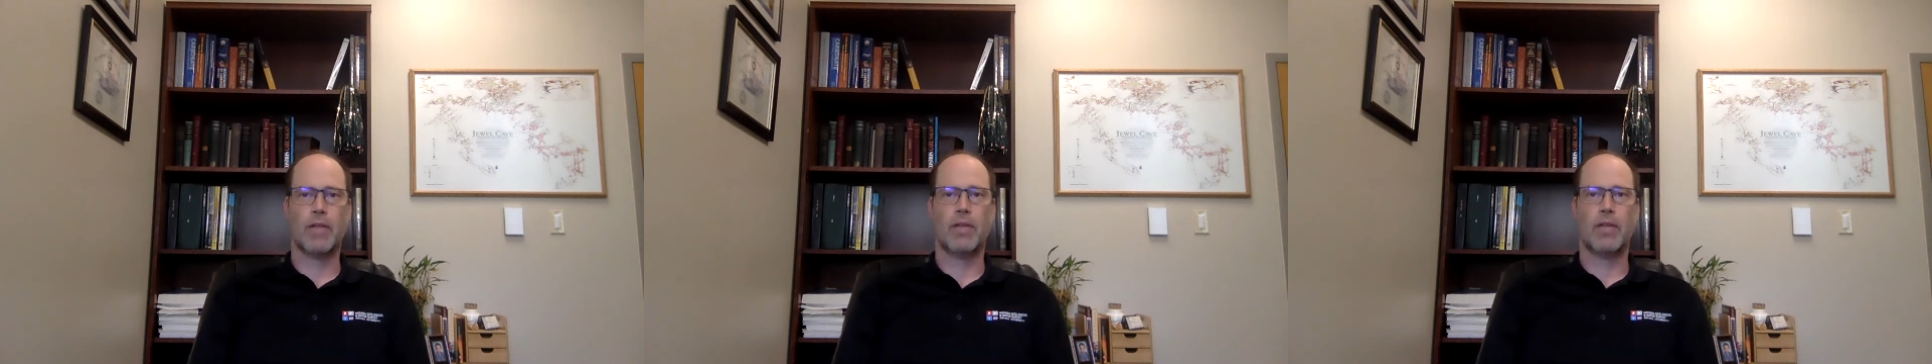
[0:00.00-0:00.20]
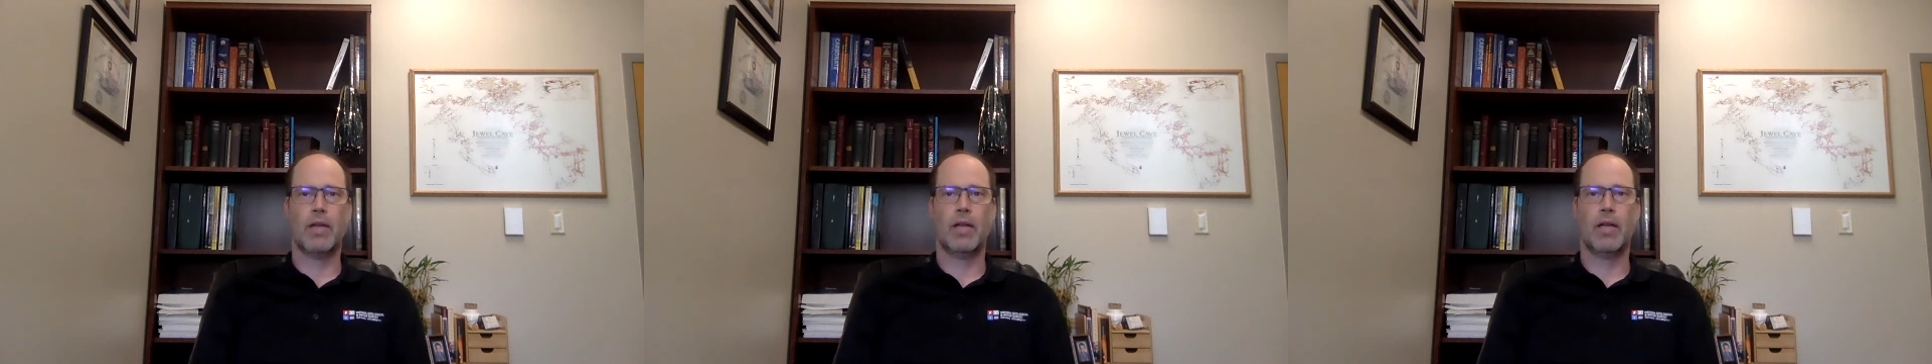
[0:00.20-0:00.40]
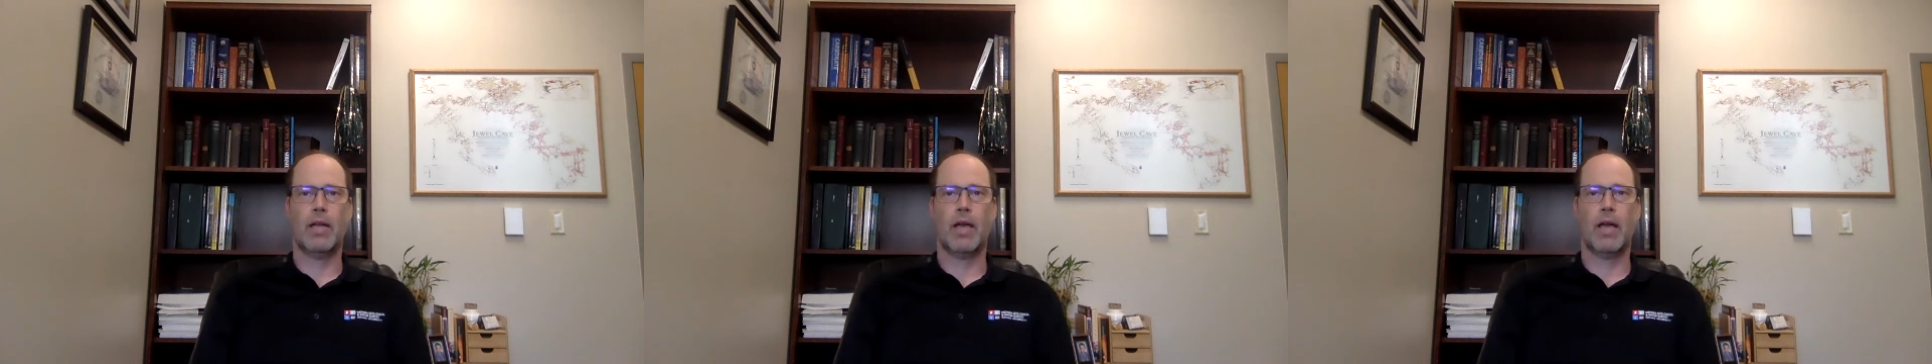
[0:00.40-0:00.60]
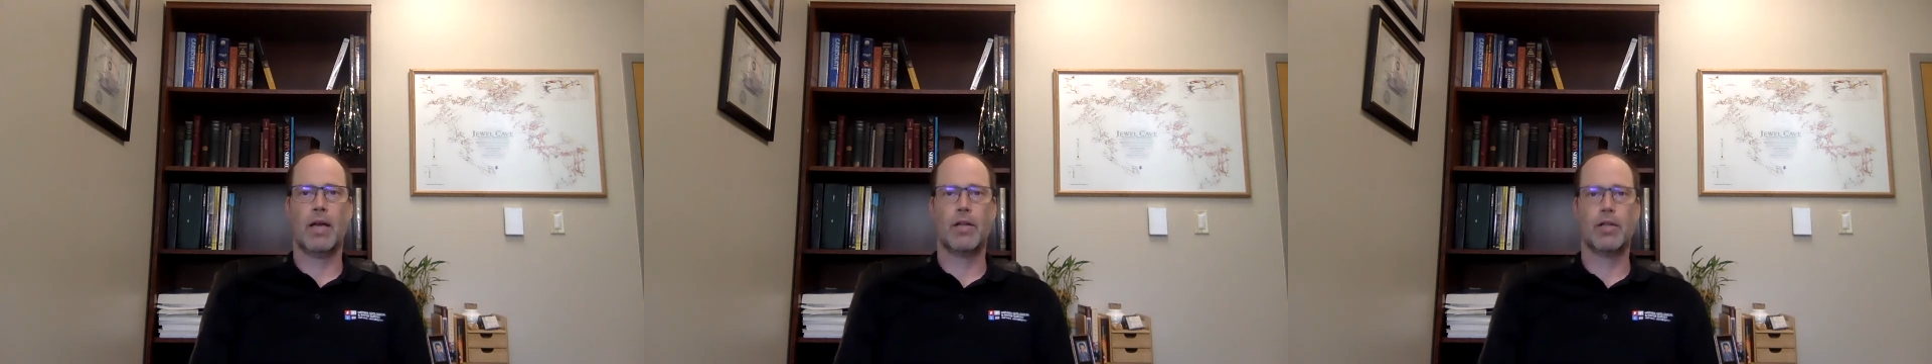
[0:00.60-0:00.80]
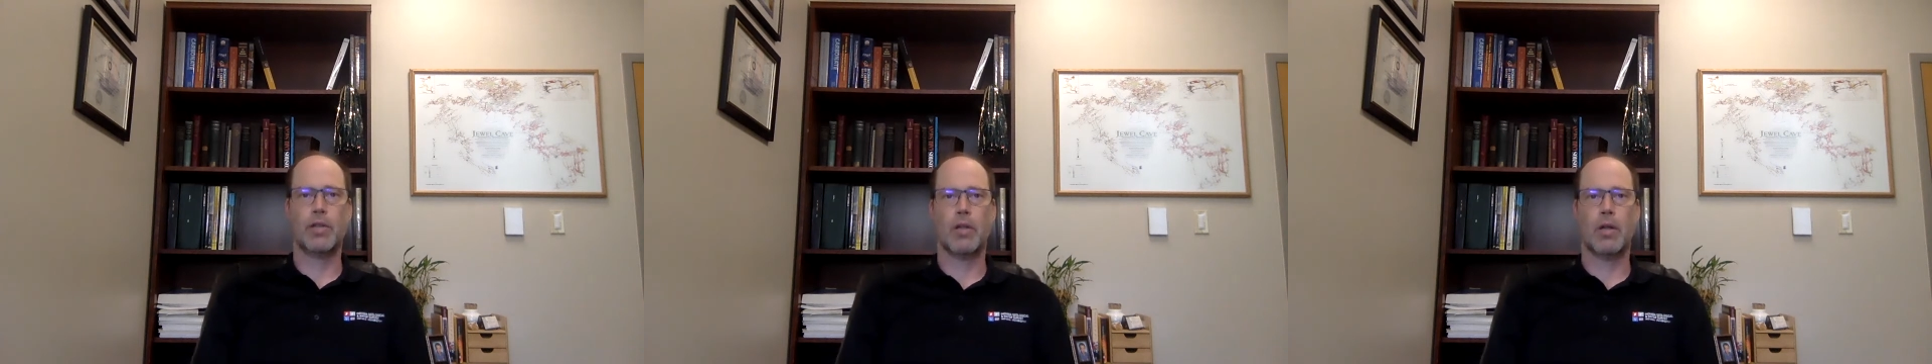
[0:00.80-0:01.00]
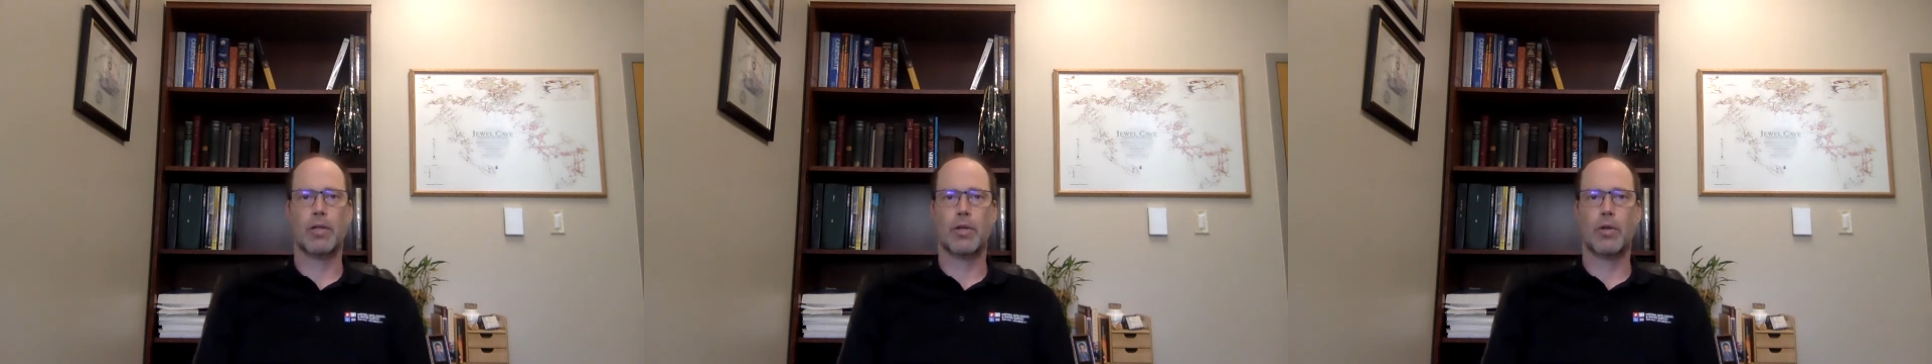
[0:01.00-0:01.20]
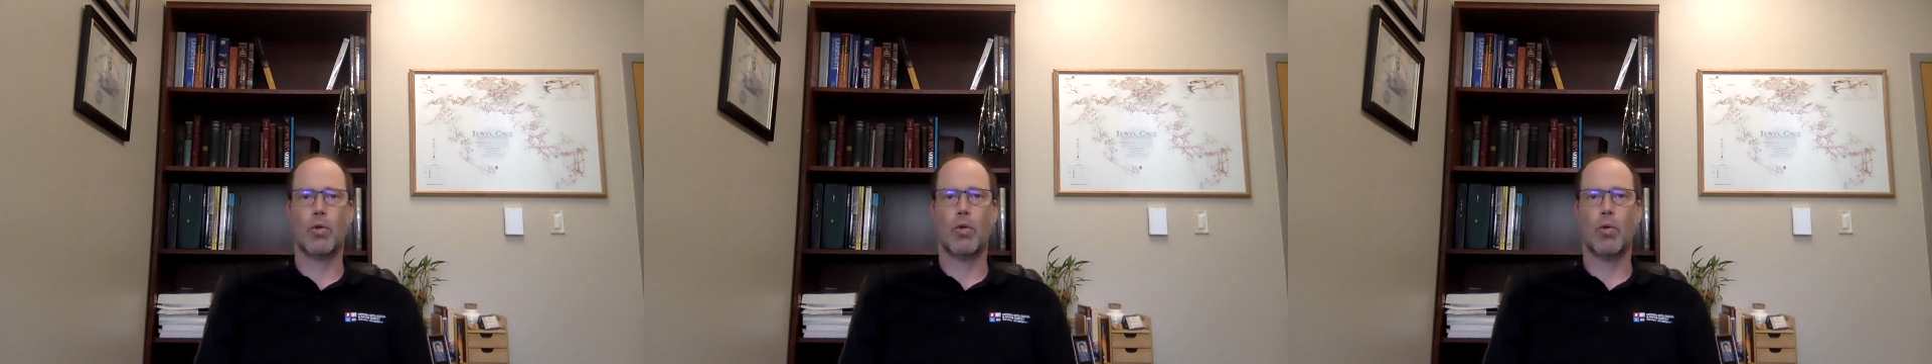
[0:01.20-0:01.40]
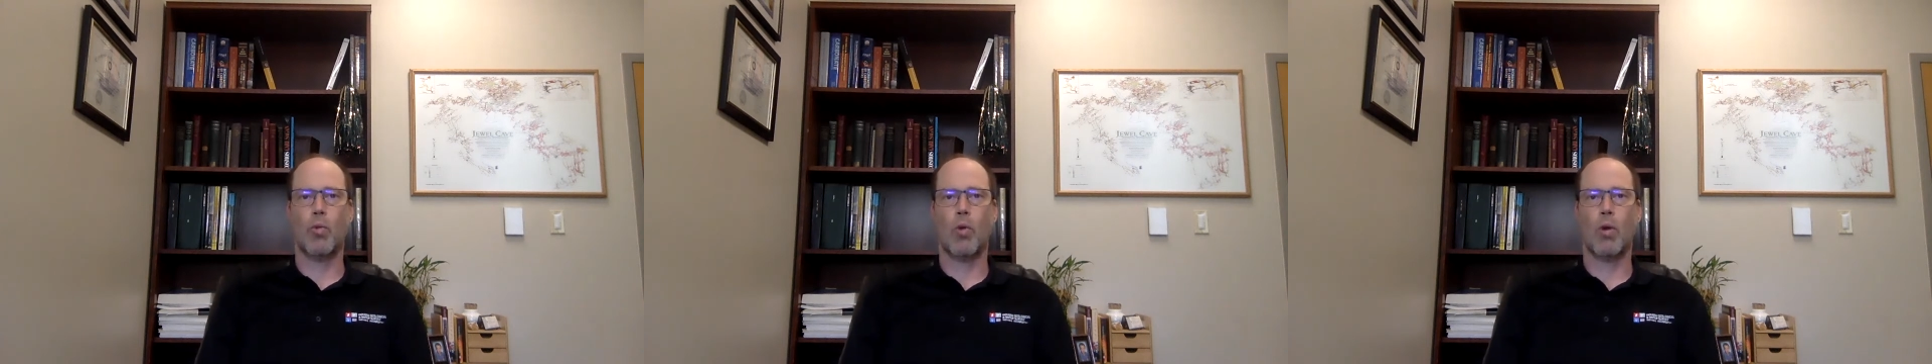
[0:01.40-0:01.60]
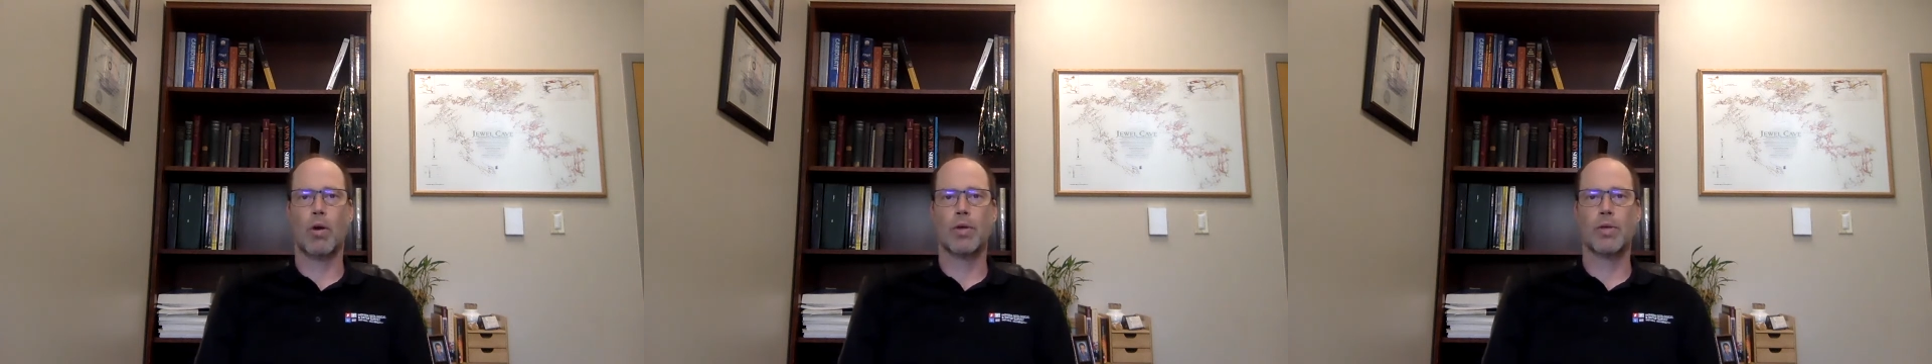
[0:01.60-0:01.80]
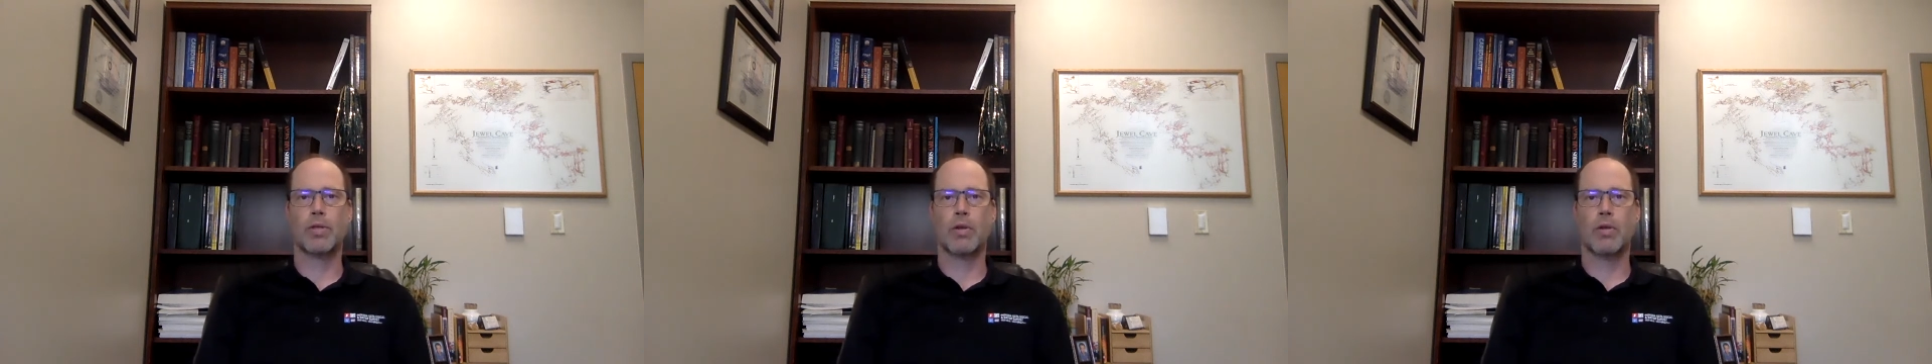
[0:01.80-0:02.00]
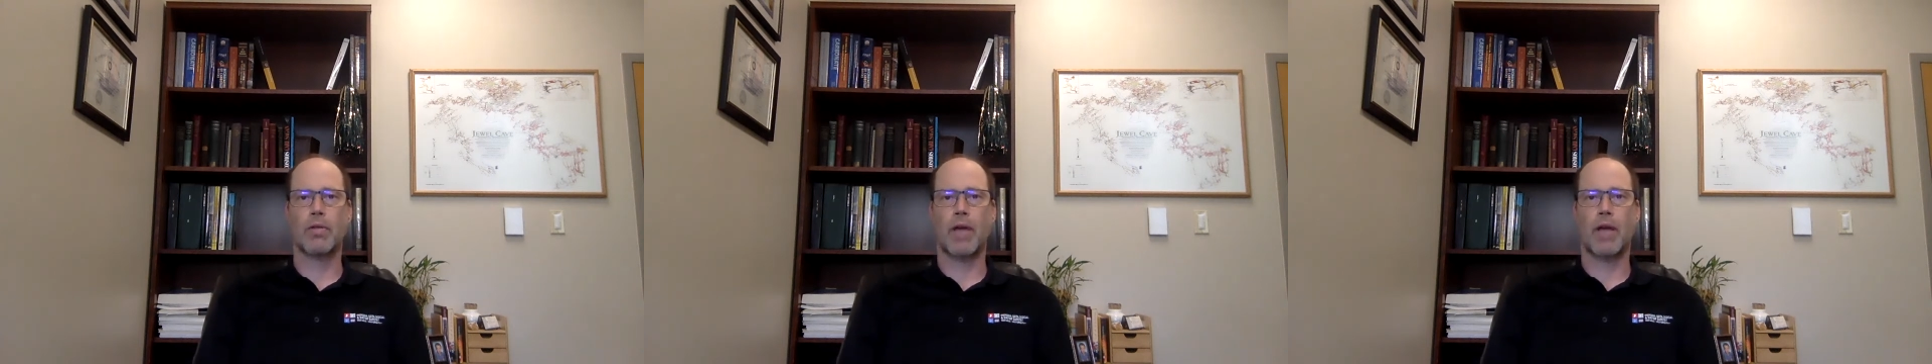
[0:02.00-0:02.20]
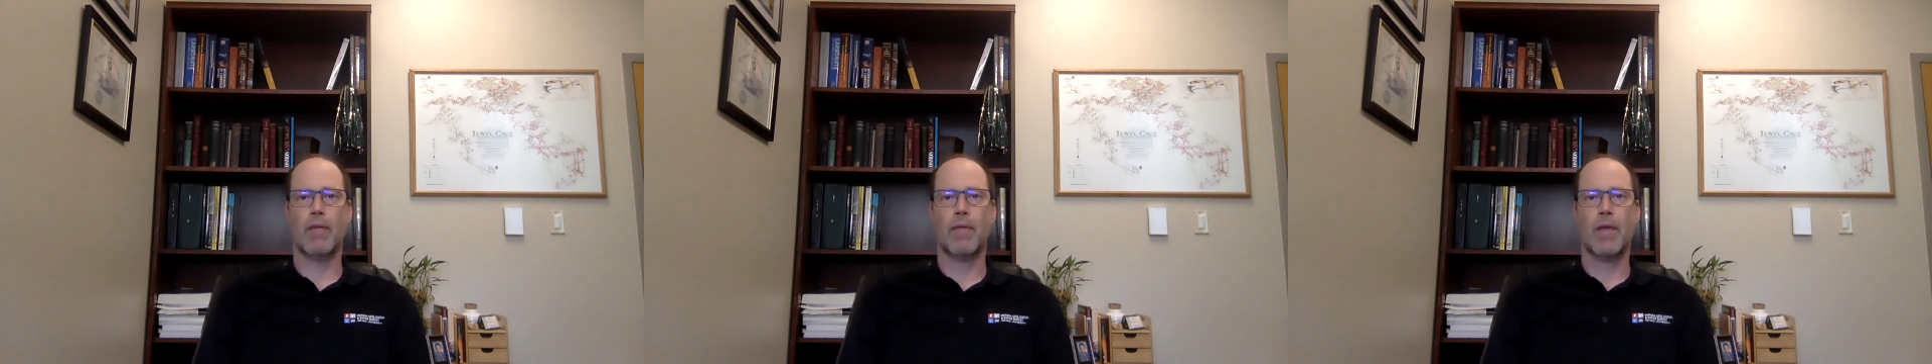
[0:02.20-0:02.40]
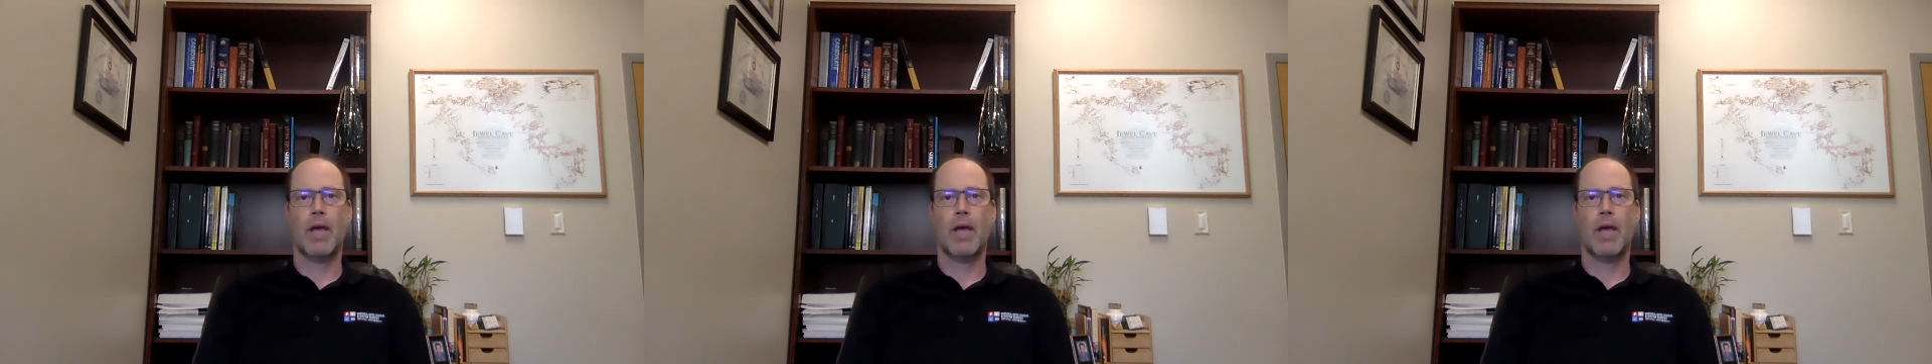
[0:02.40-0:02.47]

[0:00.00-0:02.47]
at the Indiana Geological and Water Survey,